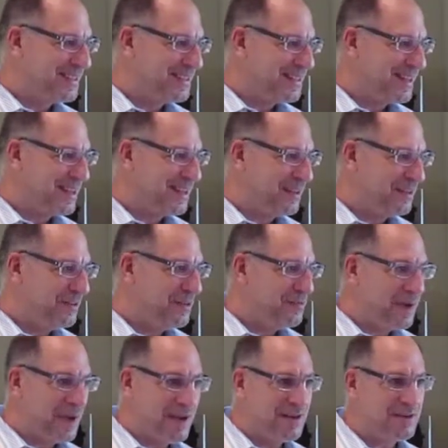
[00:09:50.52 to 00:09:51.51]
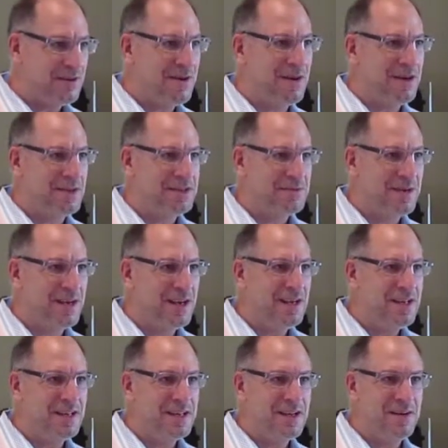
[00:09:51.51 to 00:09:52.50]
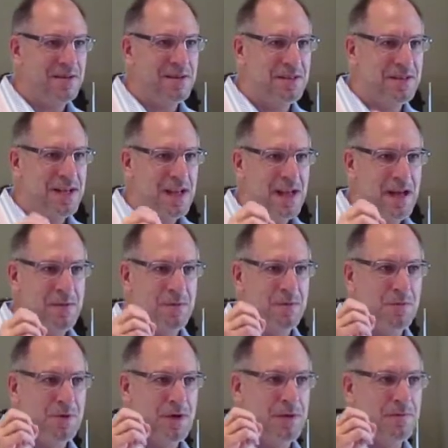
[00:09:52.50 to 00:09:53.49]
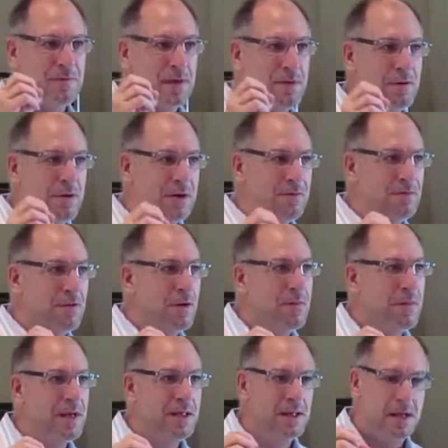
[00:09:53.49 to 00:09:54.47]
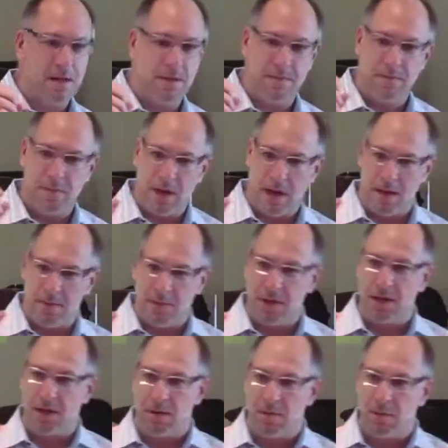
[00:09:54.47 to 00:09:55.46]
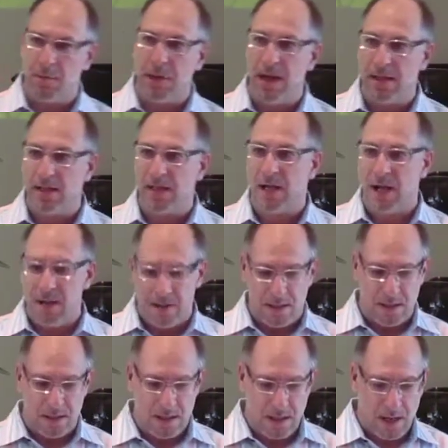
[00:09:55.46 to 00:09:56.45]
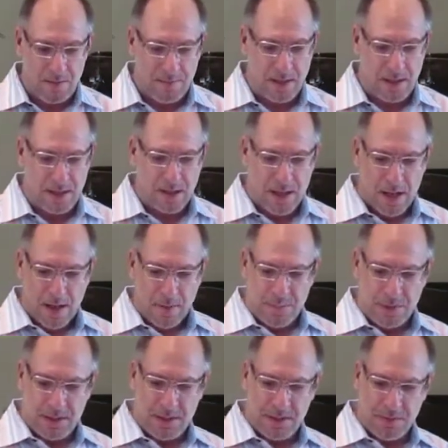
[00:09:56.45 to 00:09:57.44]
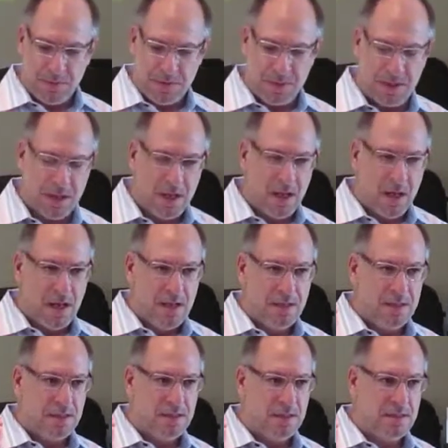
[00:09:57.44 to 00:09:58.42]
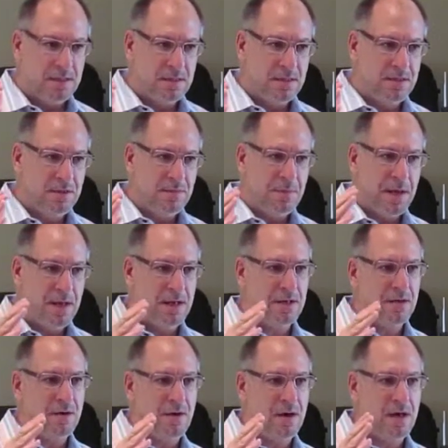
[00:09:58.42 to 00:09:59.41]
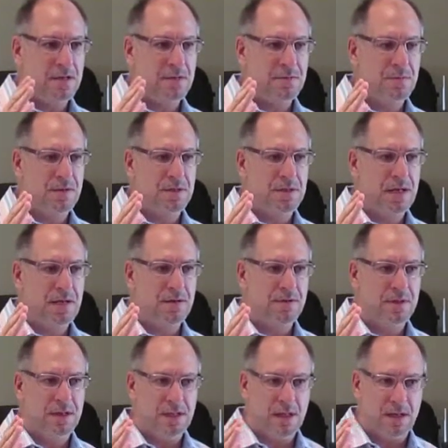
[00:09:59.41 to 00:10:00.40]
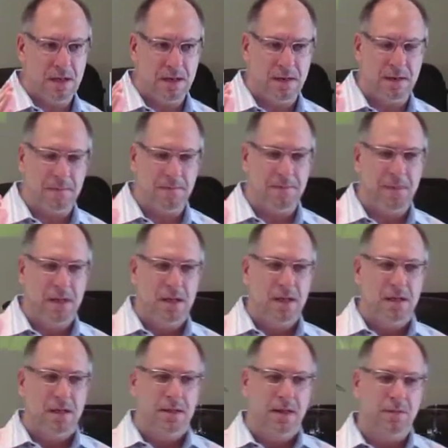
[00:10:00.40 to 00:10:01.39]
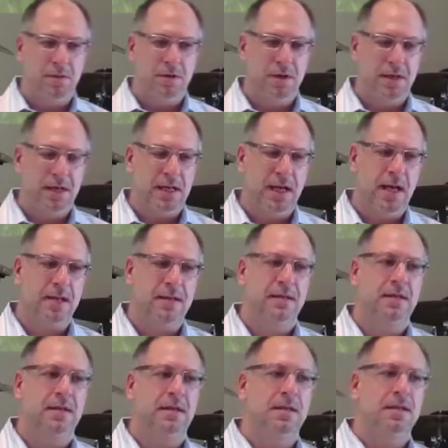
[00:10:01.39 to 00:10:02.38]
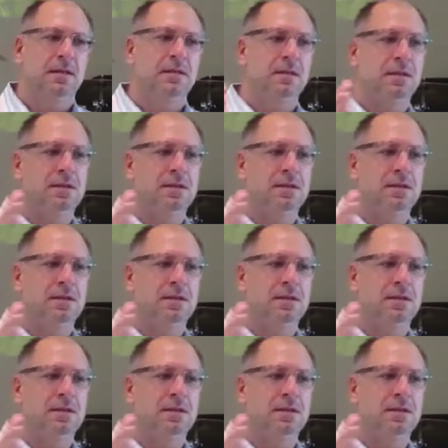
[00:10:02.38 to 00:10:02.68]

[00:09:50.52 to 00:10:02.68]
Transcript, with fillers: Other Uh, Pentecost, right? Now, it, it were, they were confirming of, um, they're going to obey the, co the covenant. But this was a, this new Pentecost was not only, um, they were looking at the, the